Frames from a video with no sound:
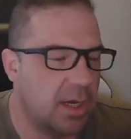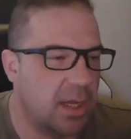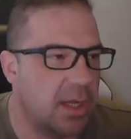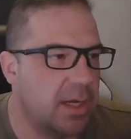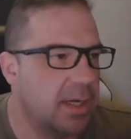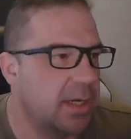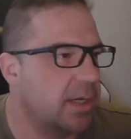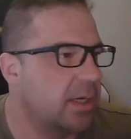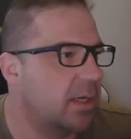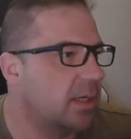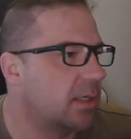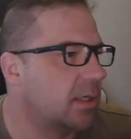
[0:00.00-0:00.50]

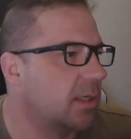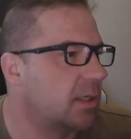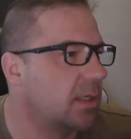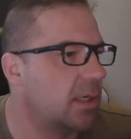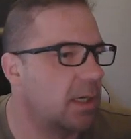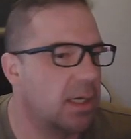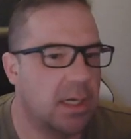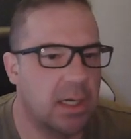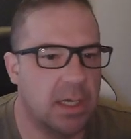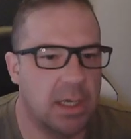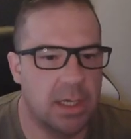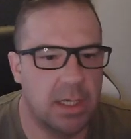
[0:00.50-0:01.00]
like
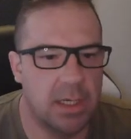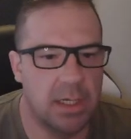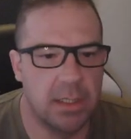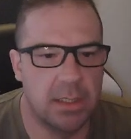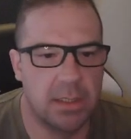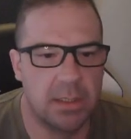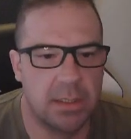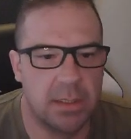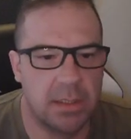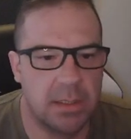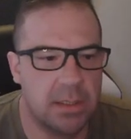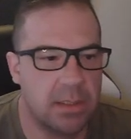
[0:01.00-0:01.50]

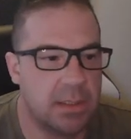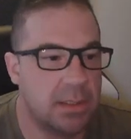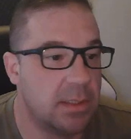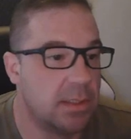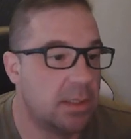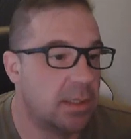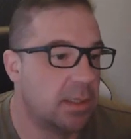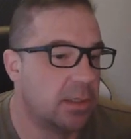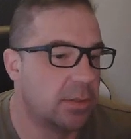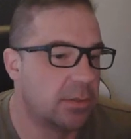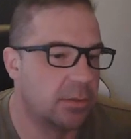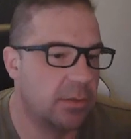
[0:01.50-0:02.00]

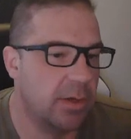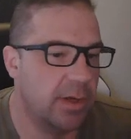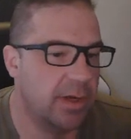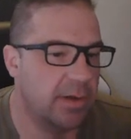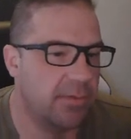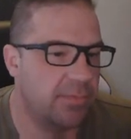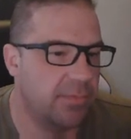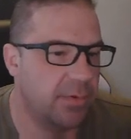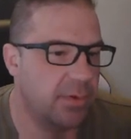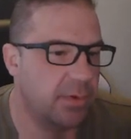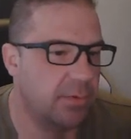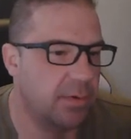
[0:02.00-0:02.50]

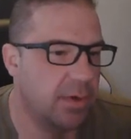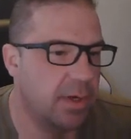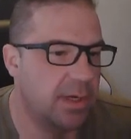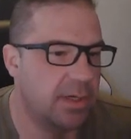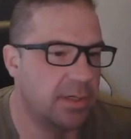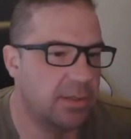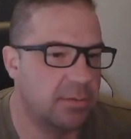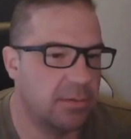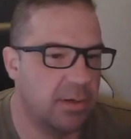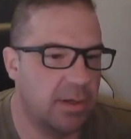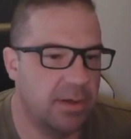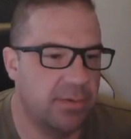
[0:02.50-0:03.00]
TradingView,
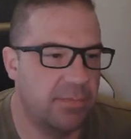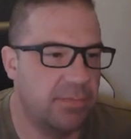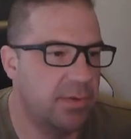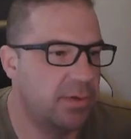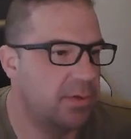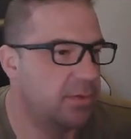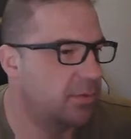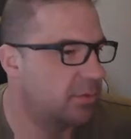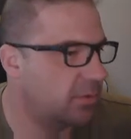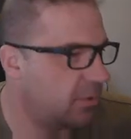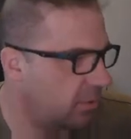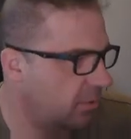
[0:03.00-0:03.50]
right?
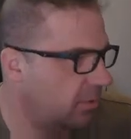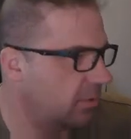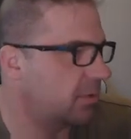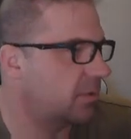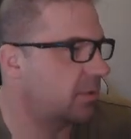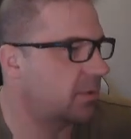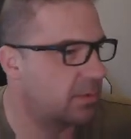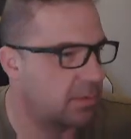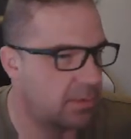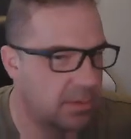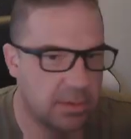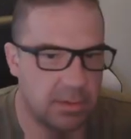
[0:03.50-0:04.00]
TradingView
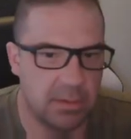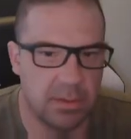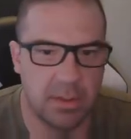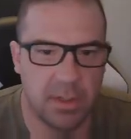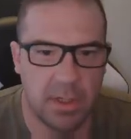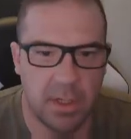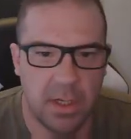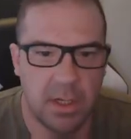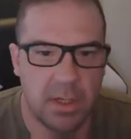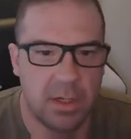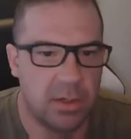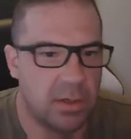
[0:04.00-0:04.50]
charts
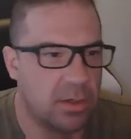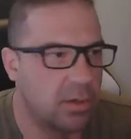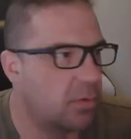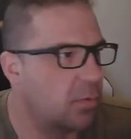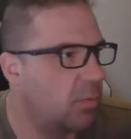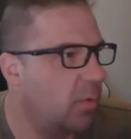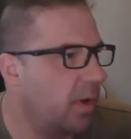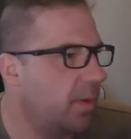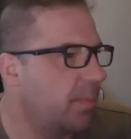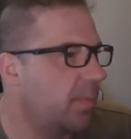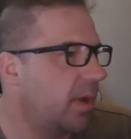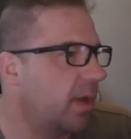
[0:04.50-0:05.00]
look
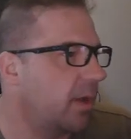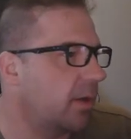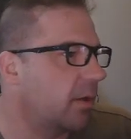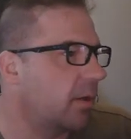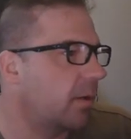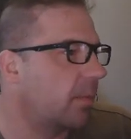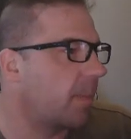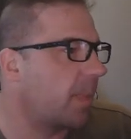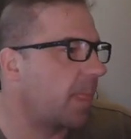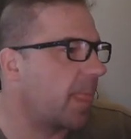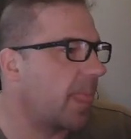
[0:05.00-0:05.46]
way better.